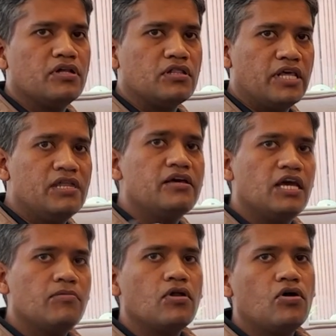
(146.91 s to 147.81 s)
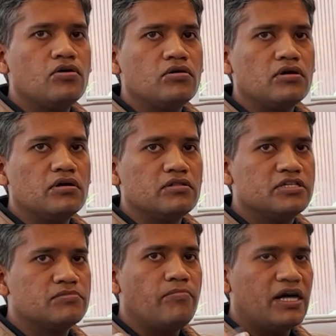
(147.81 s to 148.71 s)
Then came along
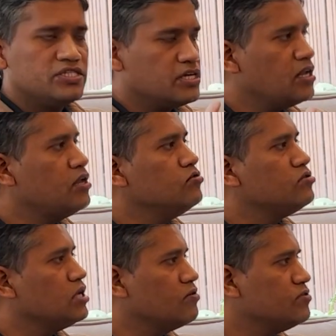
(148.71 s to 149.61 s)
this magical new thing,